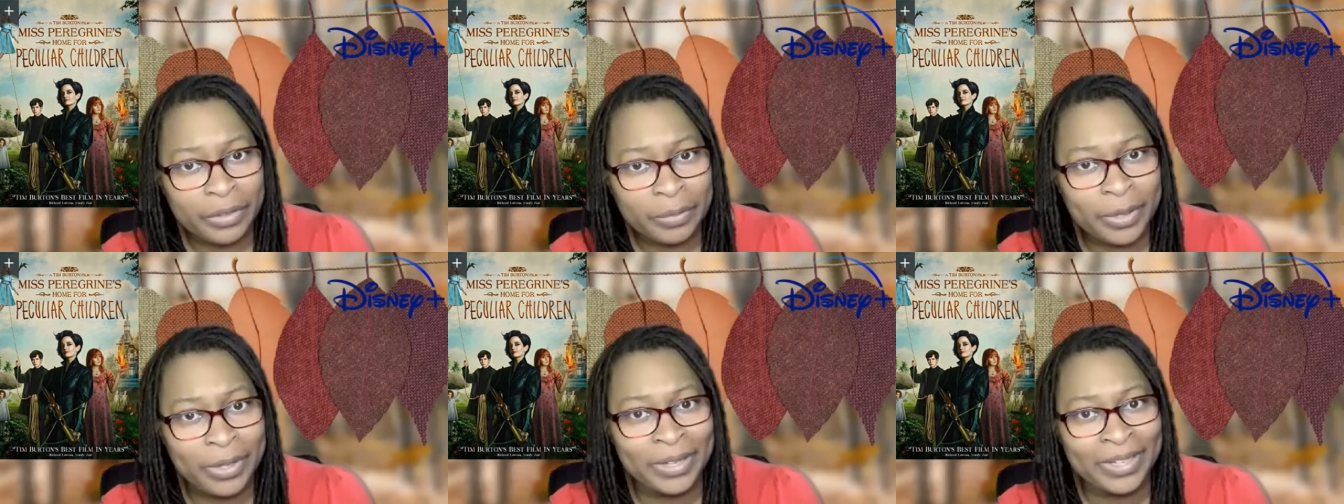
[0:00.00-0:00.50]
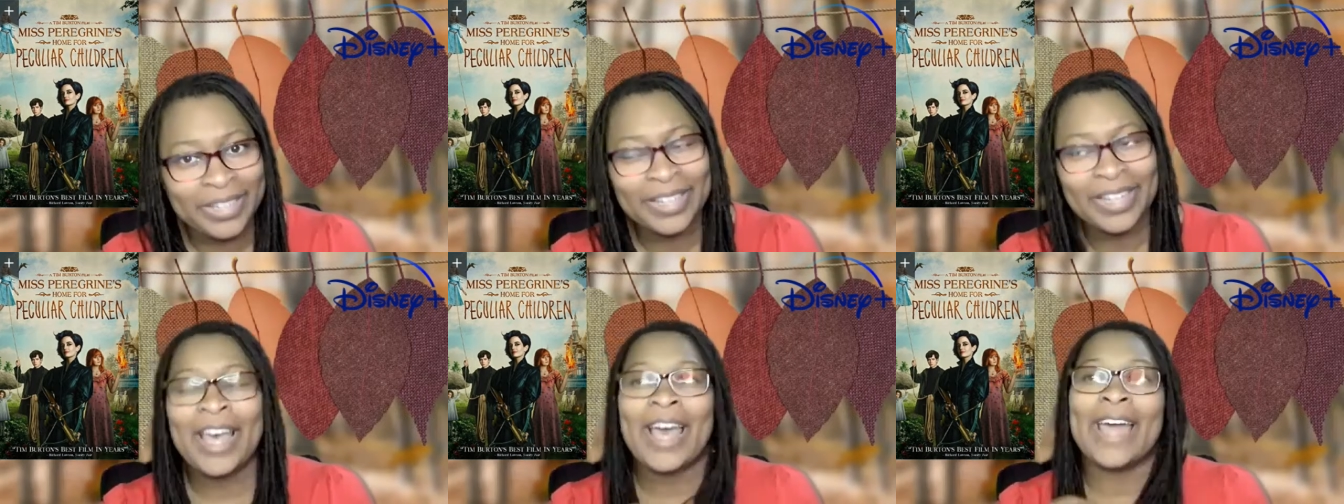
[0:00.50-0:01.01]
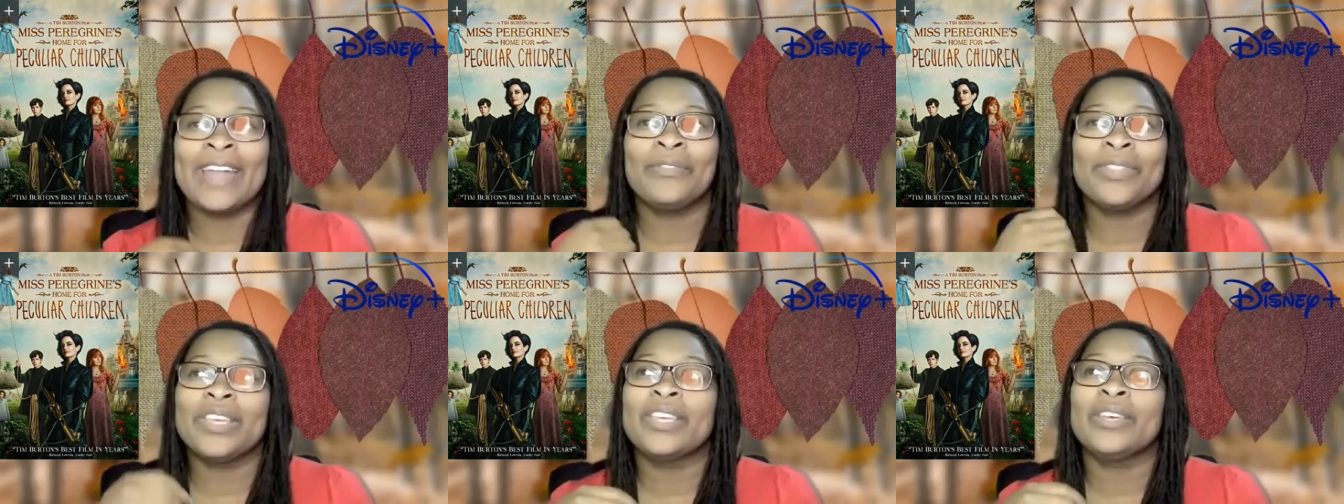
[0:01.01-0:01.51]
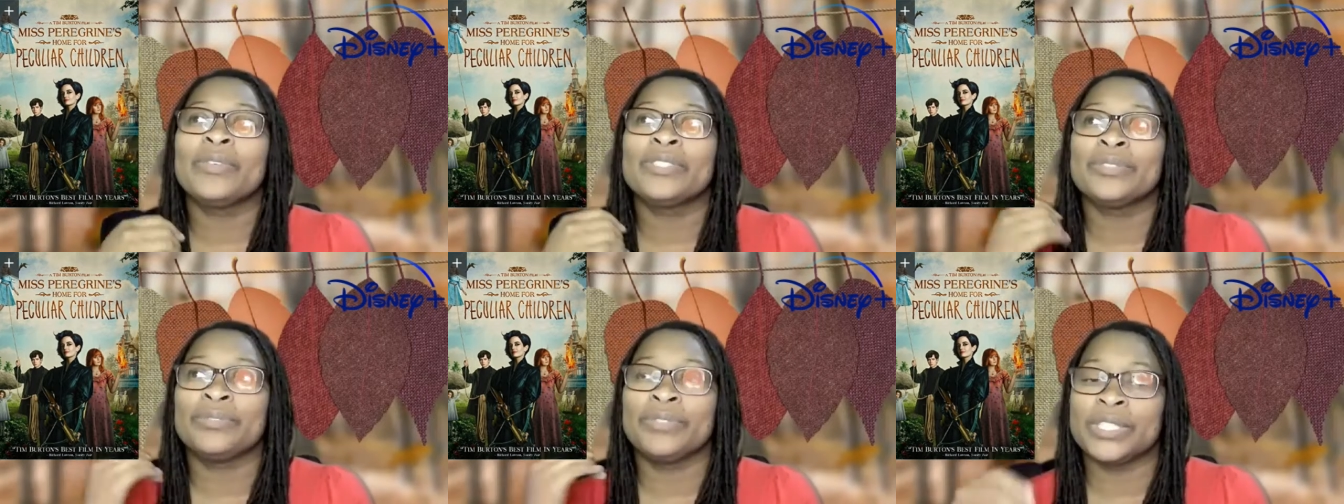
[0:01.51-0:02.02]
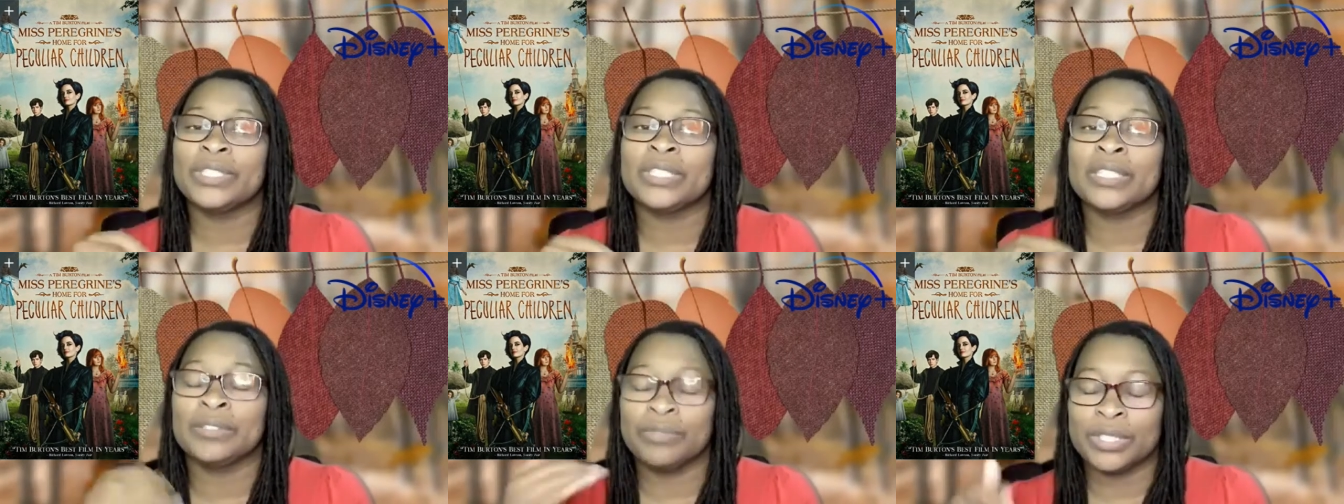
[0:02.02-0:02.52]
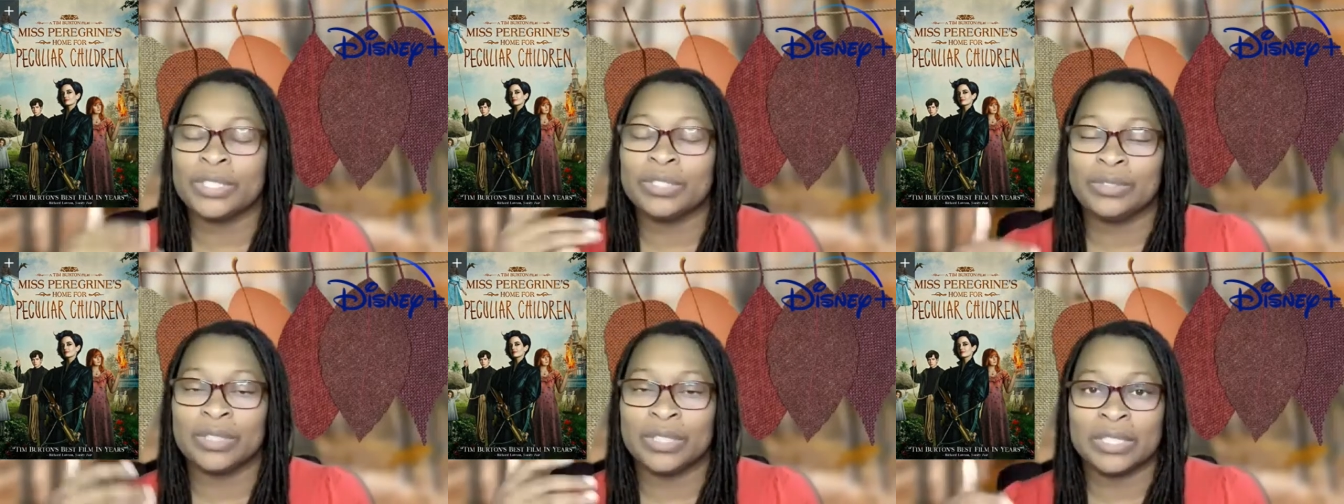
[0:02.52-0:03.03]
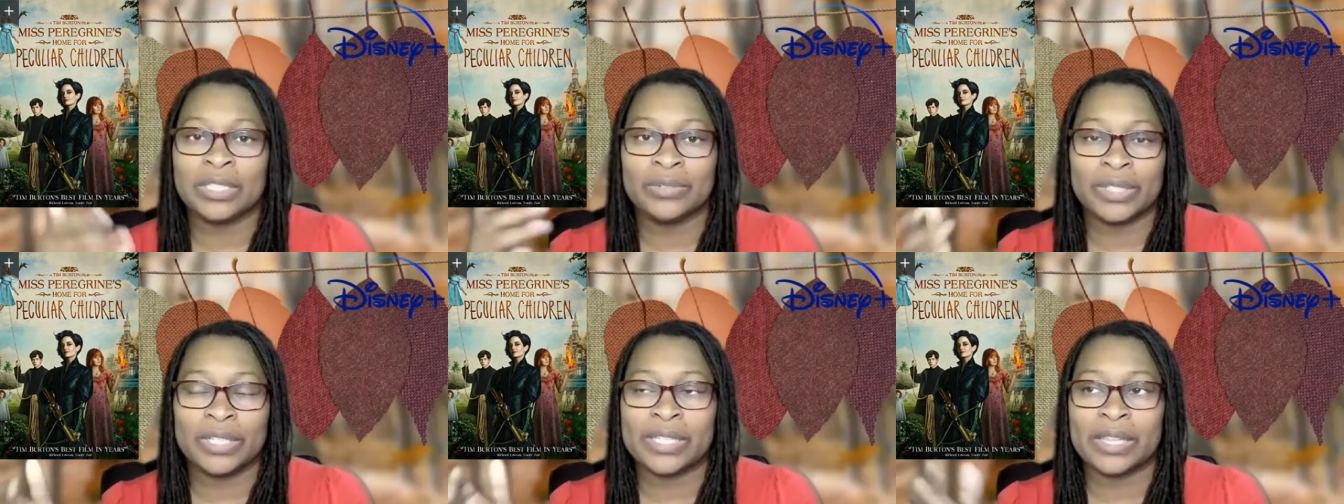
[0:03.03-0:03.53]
film. I don't think it was an original Disney release.